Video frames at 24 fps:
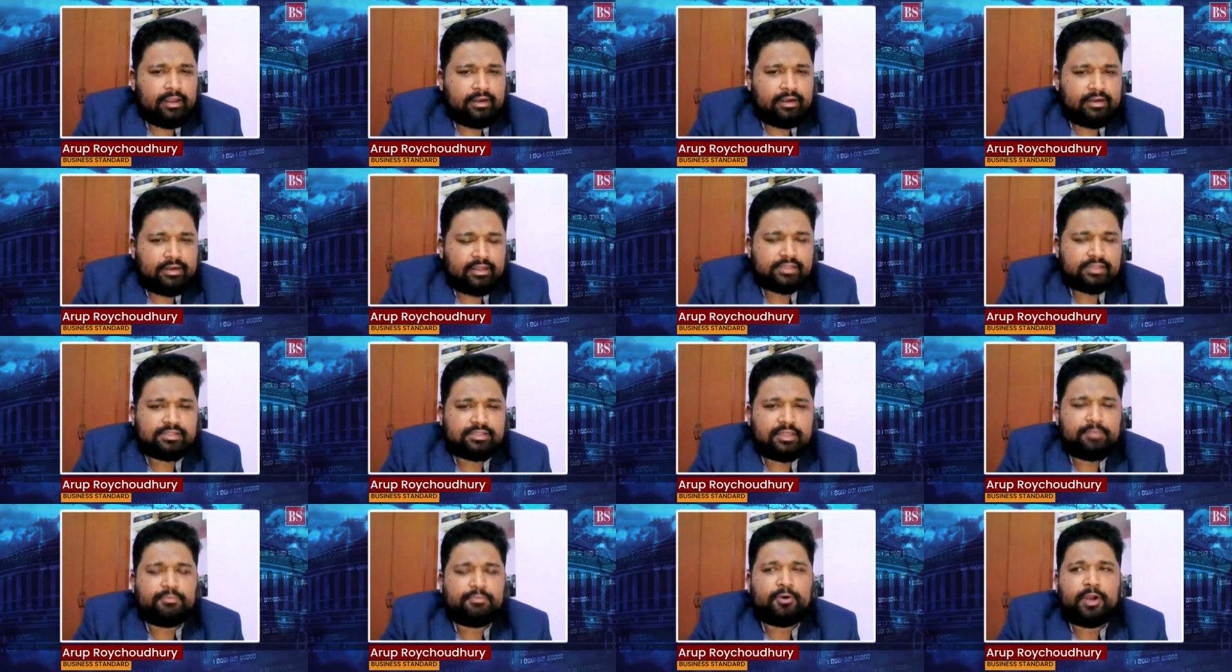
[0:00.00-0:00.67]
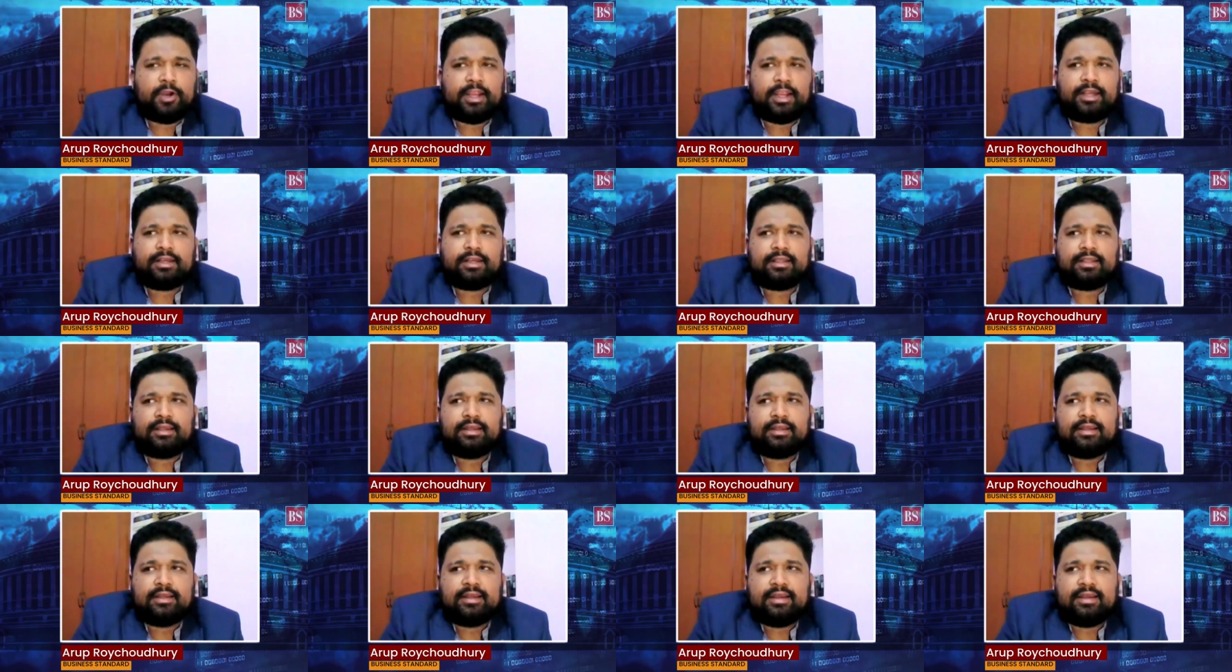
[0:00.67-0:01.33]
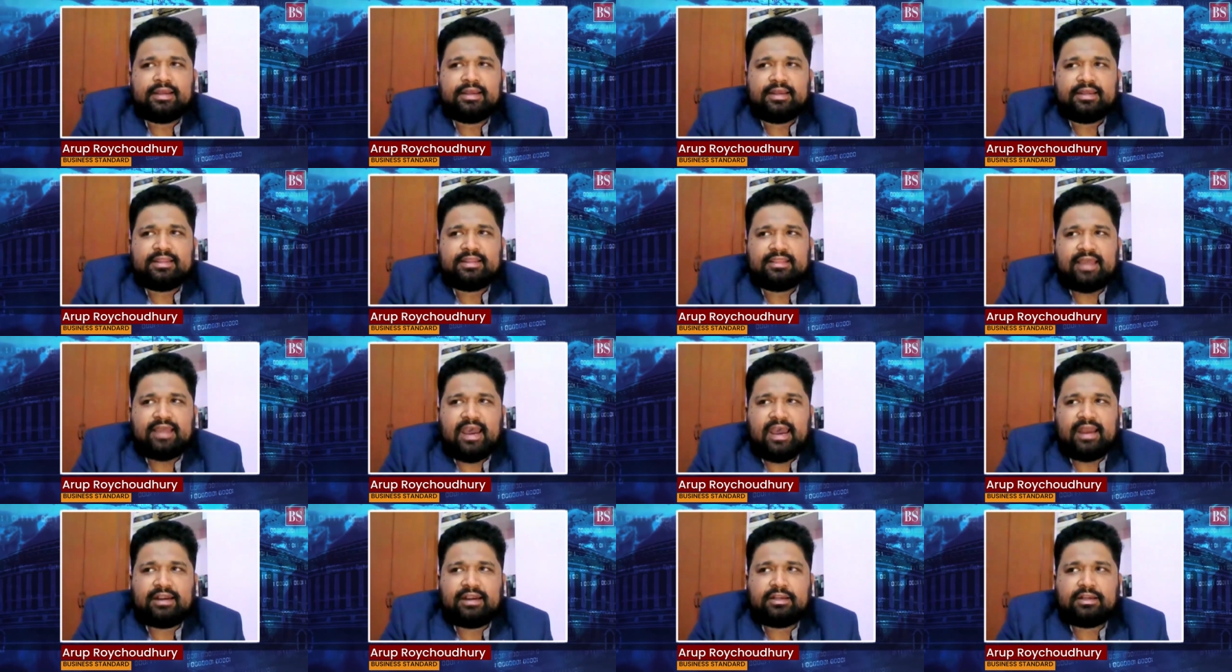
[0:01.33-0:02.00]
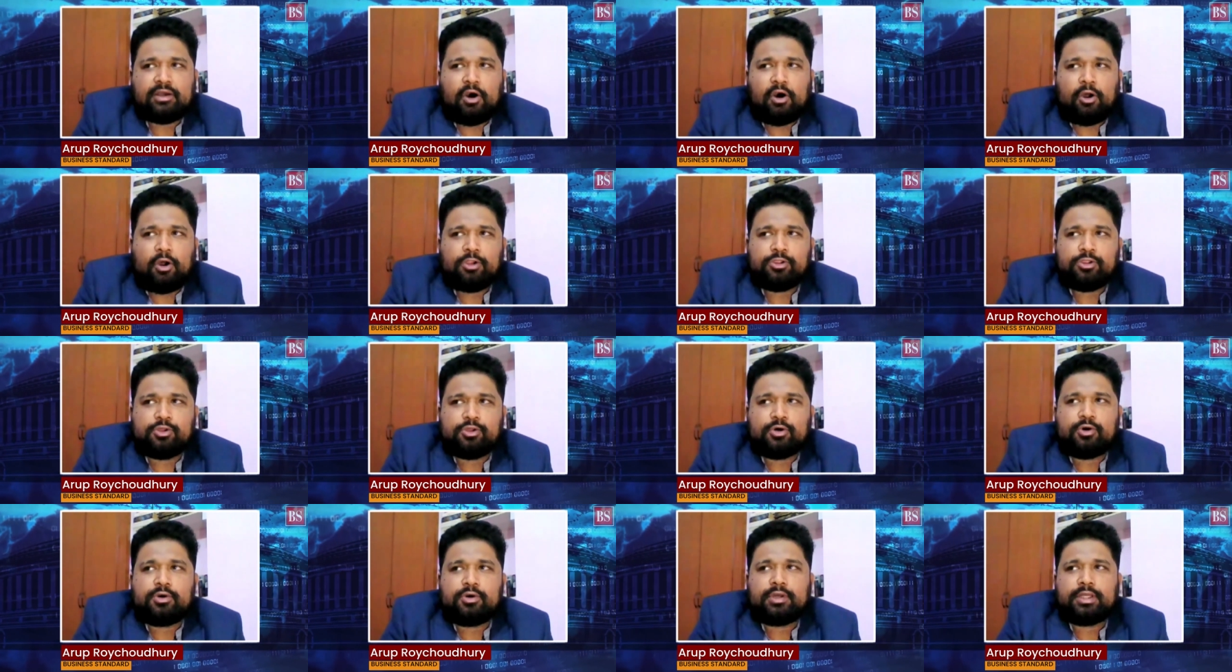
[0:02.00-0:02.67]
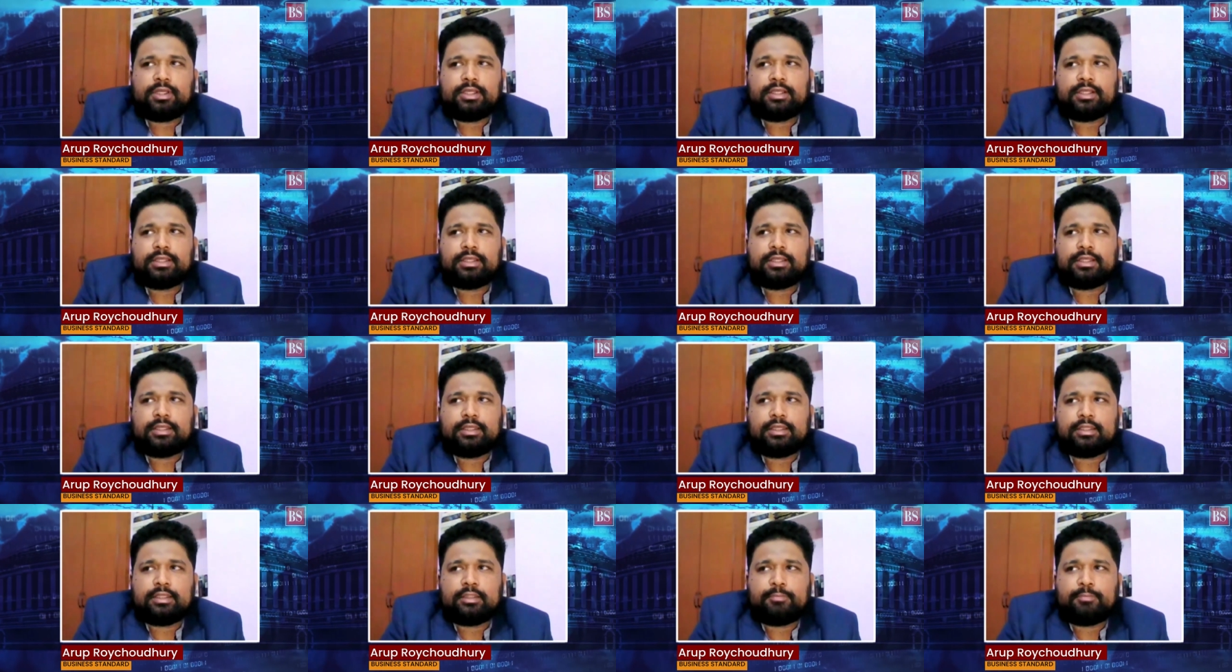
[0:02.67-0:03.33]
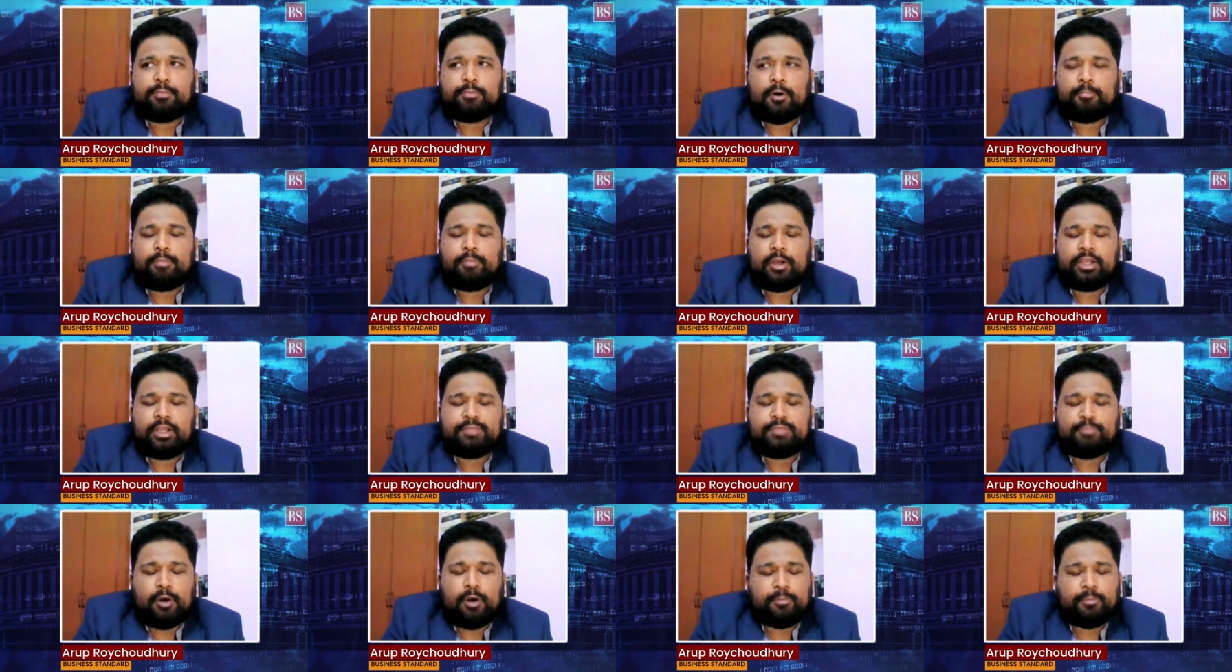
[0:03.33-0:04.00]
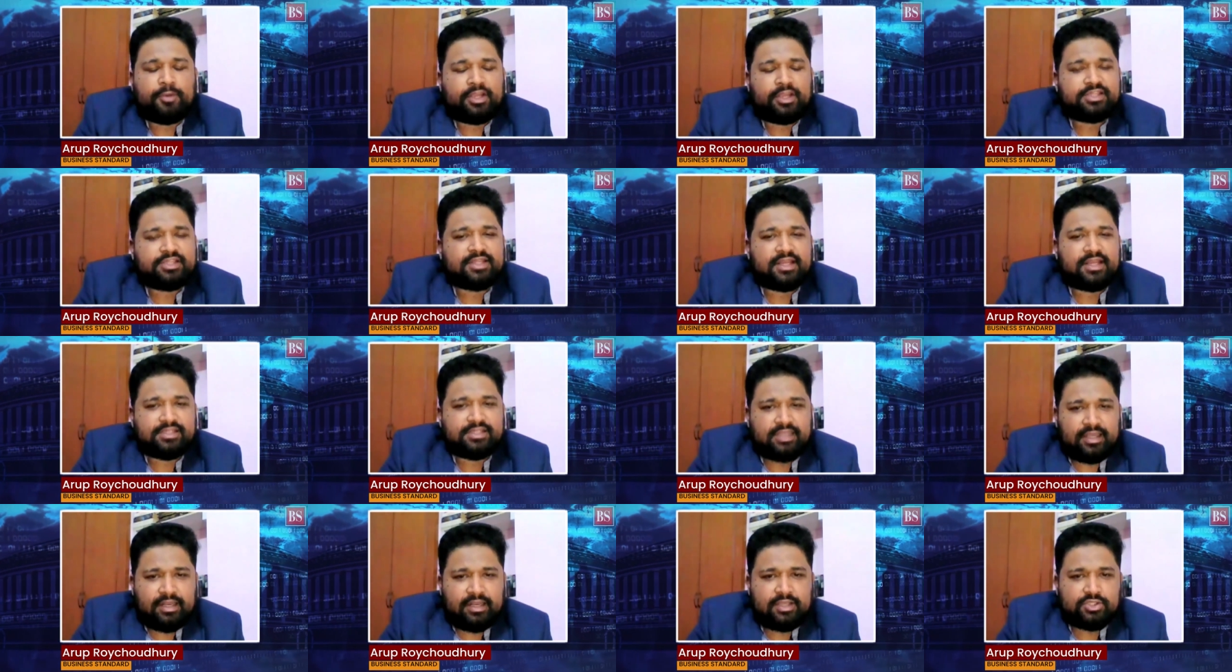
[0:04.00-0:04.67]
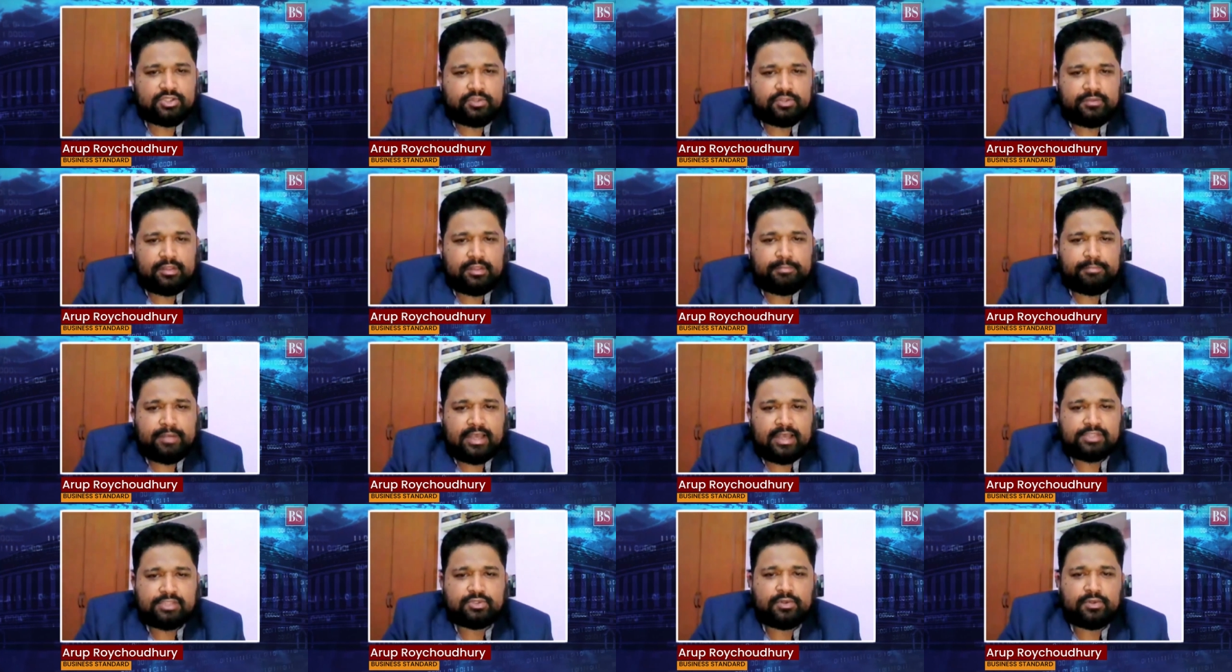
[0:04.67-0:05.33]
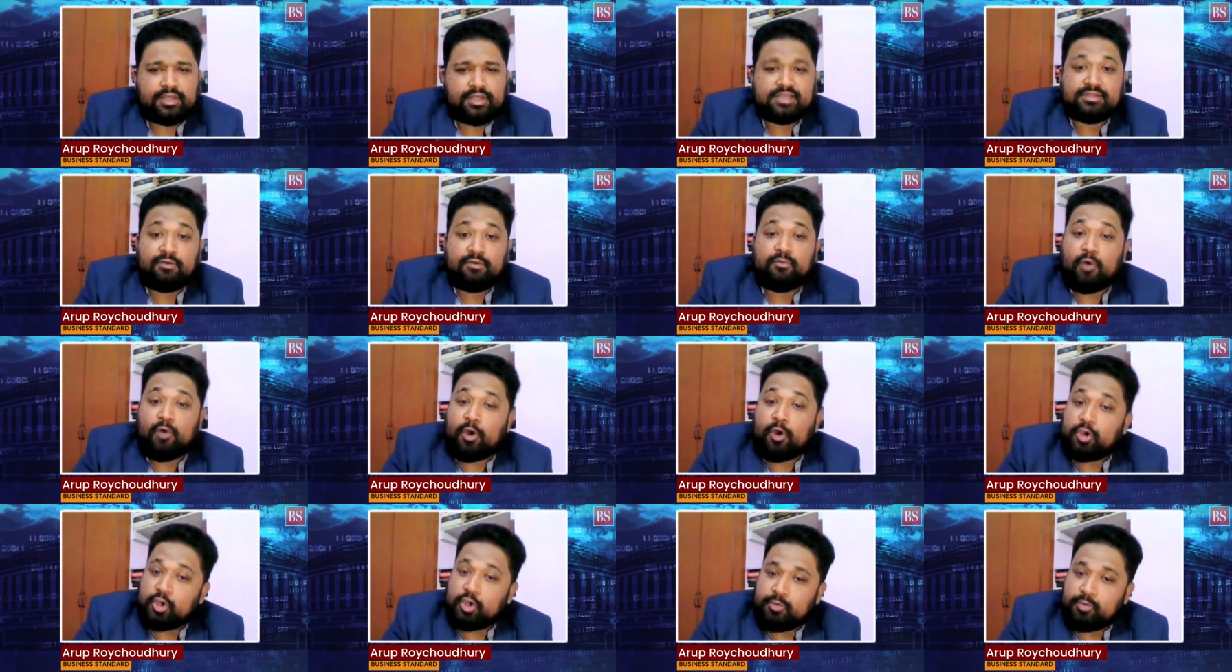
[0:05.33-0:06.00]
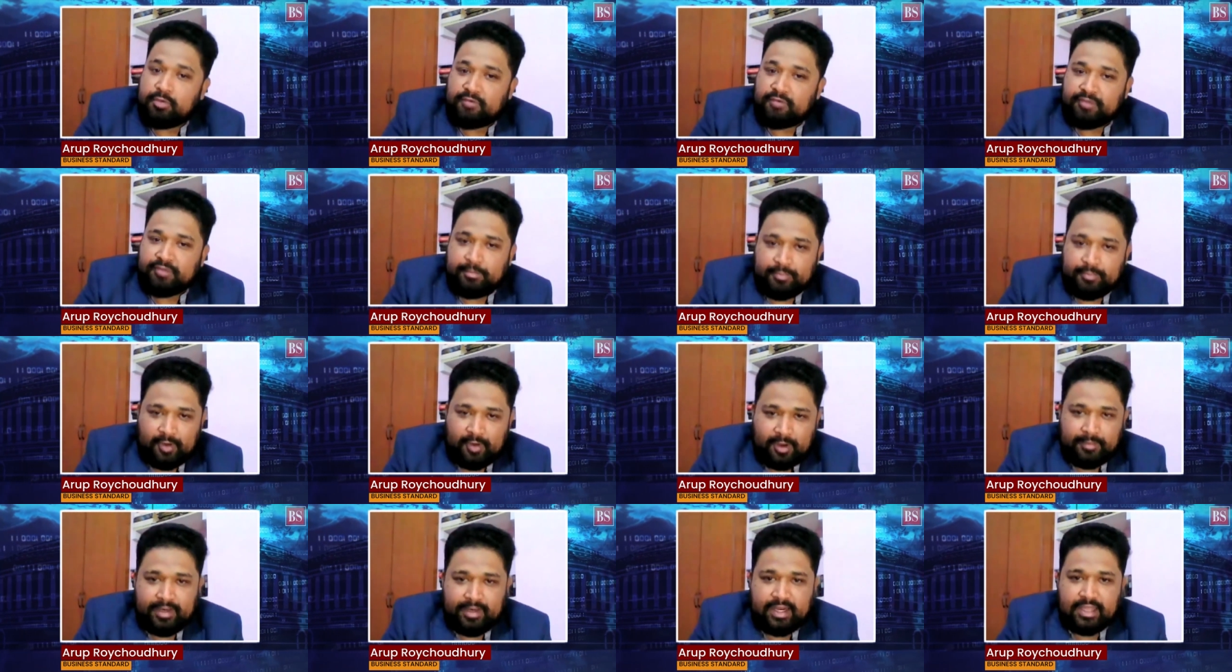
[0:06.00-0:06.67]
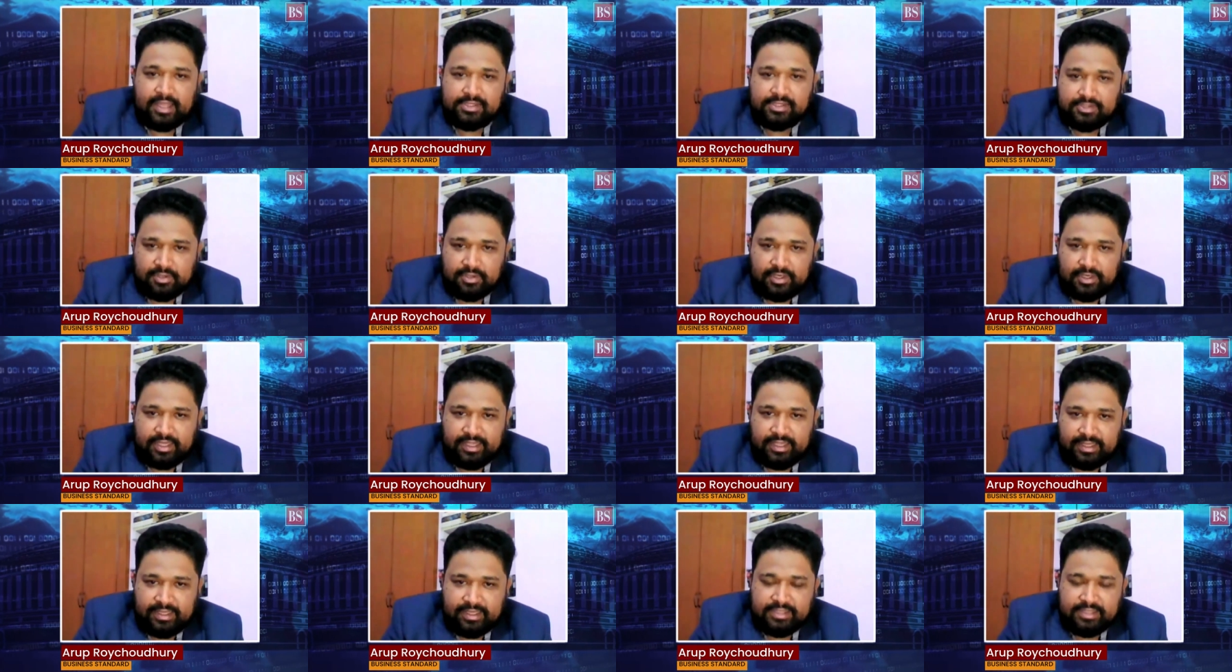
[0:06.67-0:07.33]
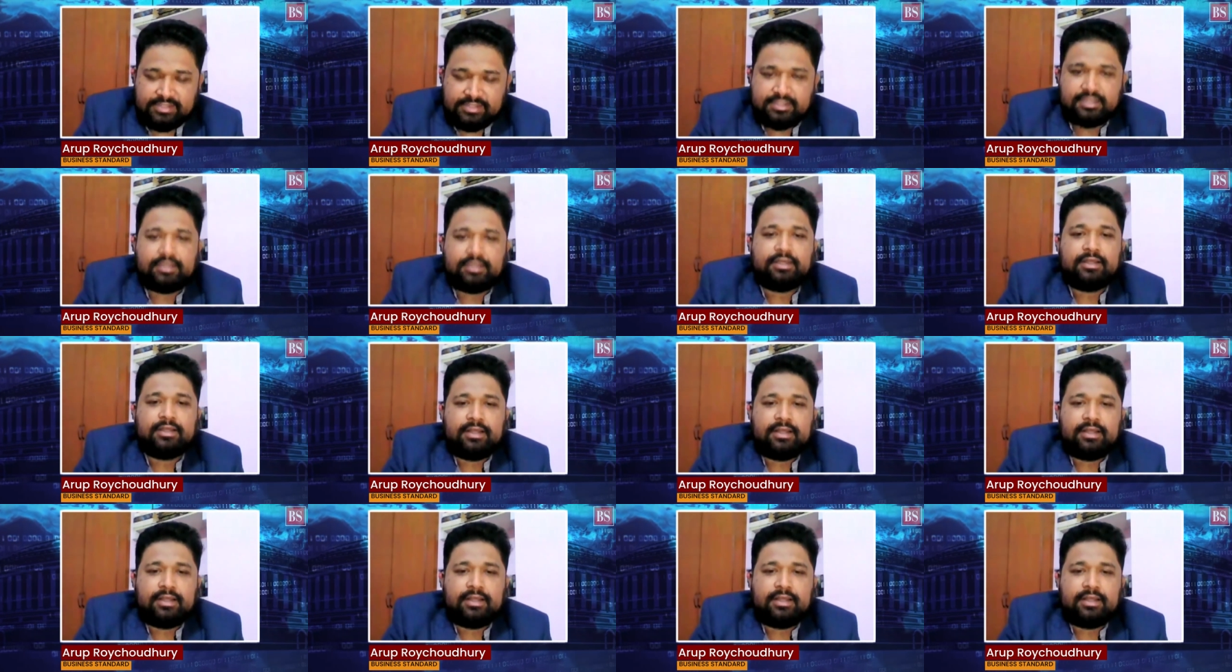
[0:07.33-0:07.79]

interesting point that although the population has increased over the past two years, the volume of employment has not increased.